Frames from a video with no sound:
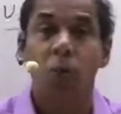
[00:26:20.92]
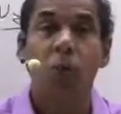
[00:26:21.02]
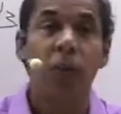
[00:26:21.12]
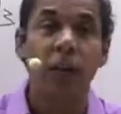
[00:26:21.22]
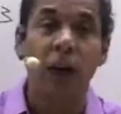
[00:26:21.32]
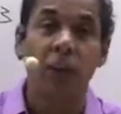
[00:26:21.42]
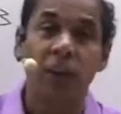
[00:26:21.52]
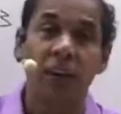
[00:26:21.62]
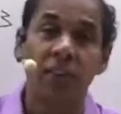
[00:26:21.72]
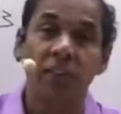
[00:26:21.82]
do we have
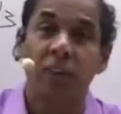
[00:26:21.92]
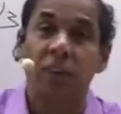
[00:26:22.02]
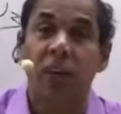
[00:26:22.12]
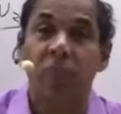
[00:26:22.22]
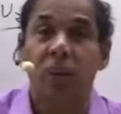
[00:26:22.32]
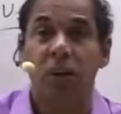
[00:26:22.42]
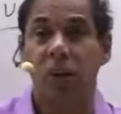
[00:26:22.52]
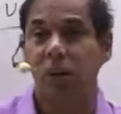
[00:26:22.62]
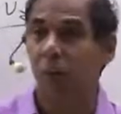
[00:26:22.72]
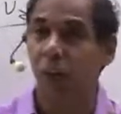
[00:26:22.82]
relation with time or
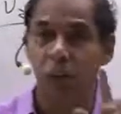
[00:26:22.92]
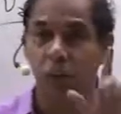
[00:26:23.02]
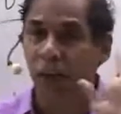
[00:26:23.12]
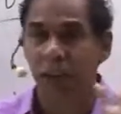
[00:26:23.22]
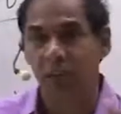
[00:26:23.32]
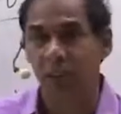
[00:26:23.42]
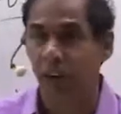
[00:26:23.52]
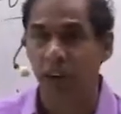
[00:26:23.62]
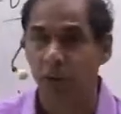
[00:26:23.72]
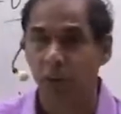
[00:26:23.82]
not? You have to identify.
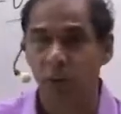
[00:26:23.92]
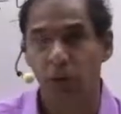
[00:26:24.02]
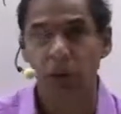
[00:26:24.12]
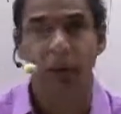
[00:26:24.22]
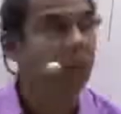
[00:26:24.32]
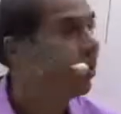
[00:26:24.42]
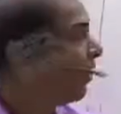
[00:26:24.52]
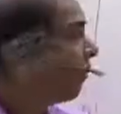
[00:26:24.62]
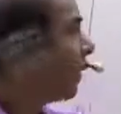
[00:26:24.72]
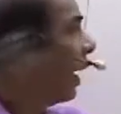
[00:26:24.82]
I told you, right?
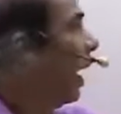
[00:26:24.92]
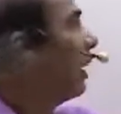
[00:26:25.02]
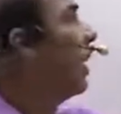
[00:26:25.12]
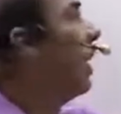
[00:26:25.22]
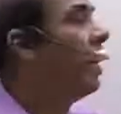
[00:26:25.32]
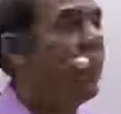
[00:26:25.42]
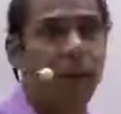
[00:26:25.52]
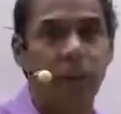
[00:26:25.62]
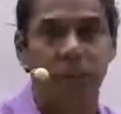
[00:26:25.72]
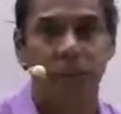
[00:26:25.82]
At 8
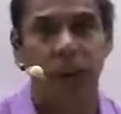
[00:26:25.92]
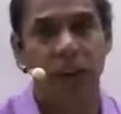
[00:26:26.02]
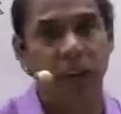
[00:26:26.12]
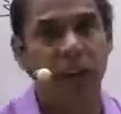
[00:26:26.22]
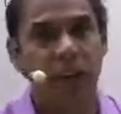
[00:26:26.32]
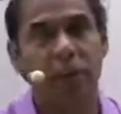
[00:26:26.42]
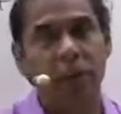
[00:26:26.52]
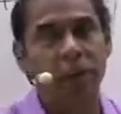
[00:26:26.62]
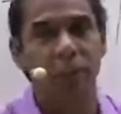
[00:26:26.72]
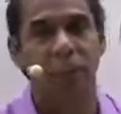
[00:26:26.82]
a.m. 8 a.m.
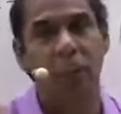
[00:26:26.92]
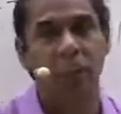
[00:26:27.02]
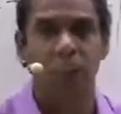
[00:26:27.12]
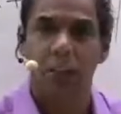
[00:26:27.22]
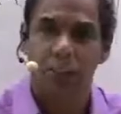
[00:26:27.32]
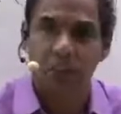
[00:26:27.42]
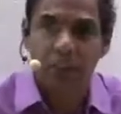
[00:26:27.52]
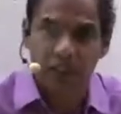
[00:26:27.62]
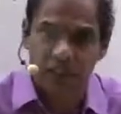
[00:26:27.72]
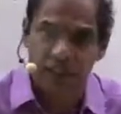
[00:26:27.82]
is gone.
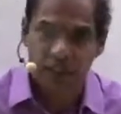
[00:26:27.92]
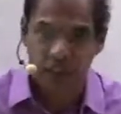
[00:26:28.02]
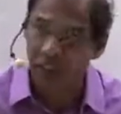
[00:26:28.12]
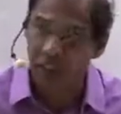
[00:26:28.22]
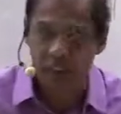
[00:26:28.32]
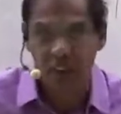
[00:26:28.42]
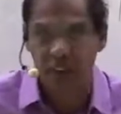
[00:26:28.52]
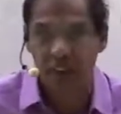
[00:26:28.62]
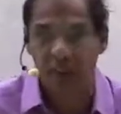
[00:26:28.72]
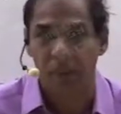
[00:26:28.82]
This is different
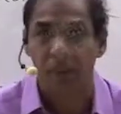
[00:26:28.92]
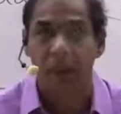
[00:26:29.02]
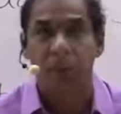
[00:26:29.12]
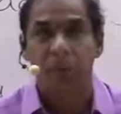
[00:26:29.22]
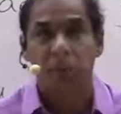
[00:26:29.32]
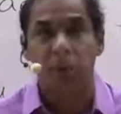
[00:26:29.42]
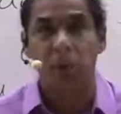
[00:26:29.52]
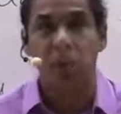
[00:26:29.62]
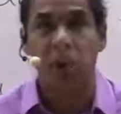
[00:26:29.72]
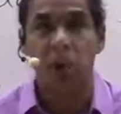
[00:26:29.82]
time.
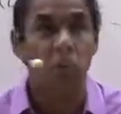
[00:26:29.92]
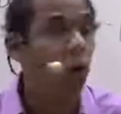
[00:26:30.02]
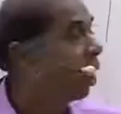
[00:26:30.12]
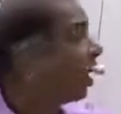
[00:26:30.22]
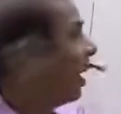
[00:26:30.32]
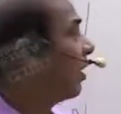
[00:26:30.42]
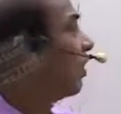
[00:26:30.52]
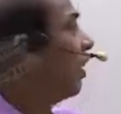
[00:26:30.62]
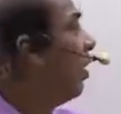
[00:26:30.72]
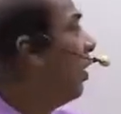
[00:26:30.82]
When we have no
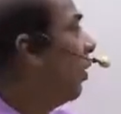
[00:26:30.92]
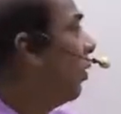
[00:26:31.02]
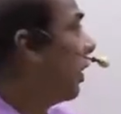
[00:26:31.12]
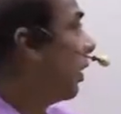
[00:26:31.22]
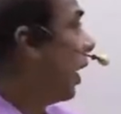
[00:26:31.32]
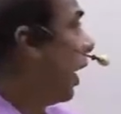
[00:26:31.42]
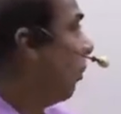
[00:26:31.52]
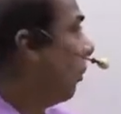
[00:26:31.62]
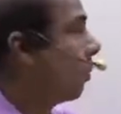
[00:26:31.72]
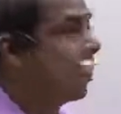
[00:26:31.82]
relation with
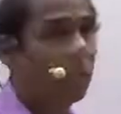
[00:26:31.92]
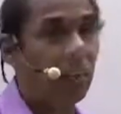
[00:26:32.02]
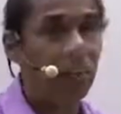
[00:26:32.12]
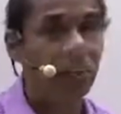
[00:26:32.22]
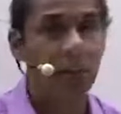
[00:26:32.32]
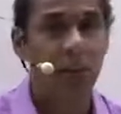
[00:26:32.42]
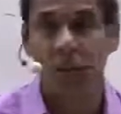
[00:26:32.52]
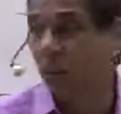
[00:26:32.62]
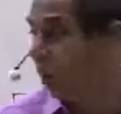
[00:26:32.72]
time, right?